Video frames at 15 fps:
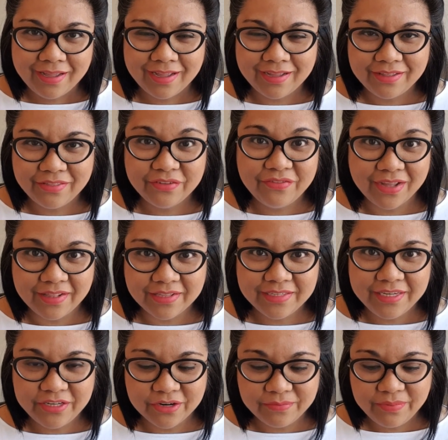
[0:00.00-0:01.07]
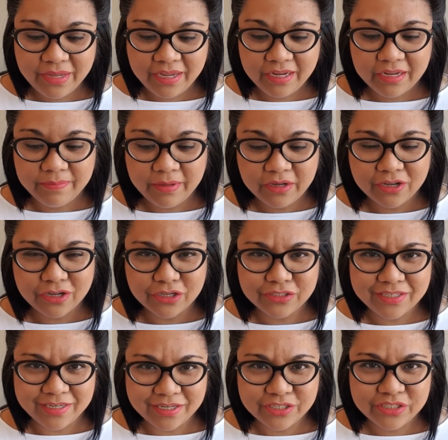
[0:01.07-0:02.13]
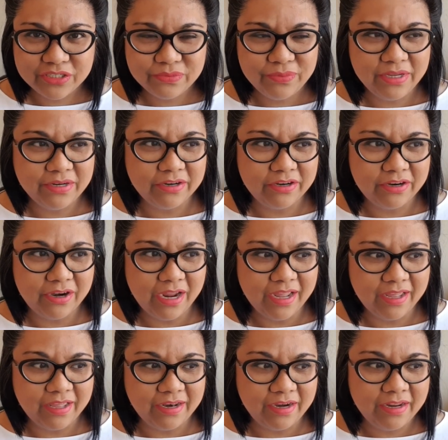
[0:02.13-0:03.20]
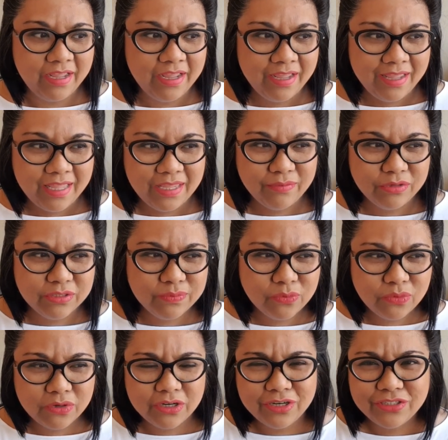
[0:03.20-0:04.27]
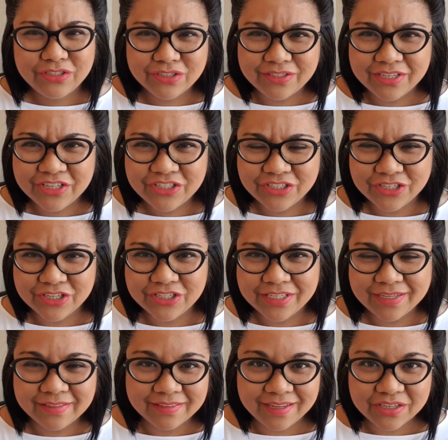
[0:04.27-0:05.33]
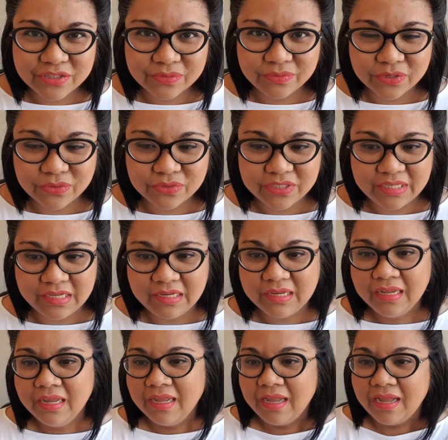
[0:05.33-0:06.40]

uh, the Valentina pink because it is sweeter and it was more delicious and less rosy.